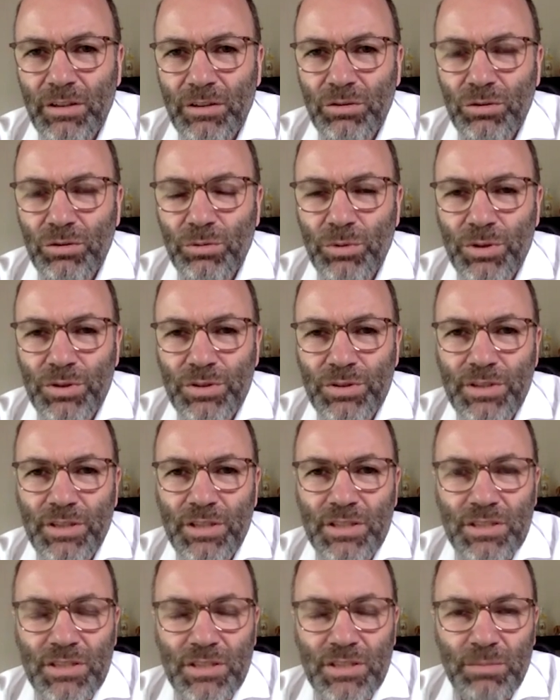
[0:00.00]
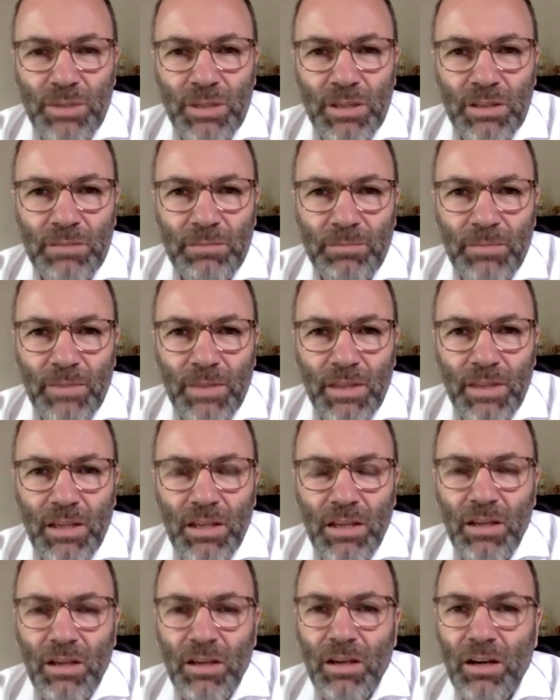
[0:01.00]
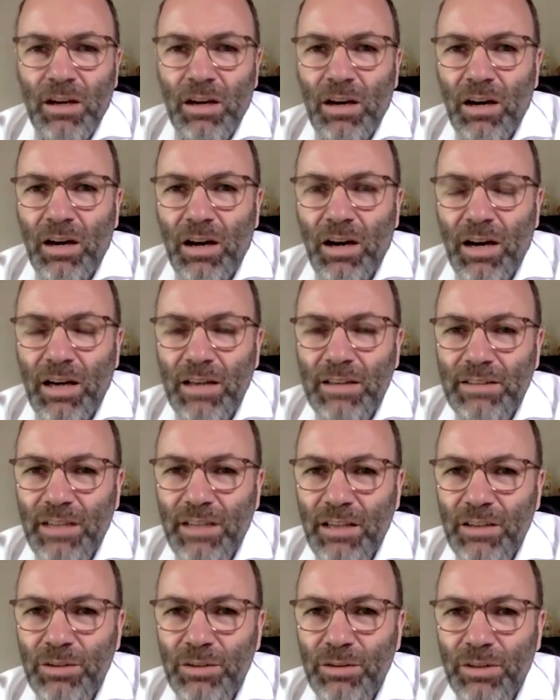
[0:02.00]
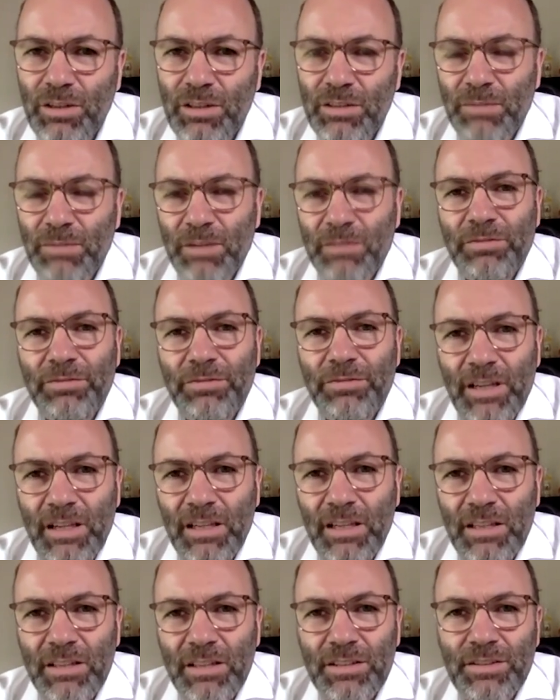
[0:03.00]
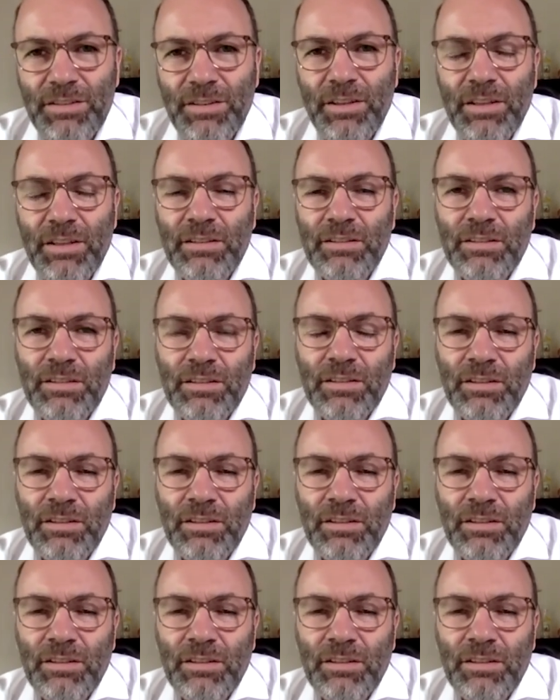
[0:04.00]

towards the ECB. I tell you that my feeling is that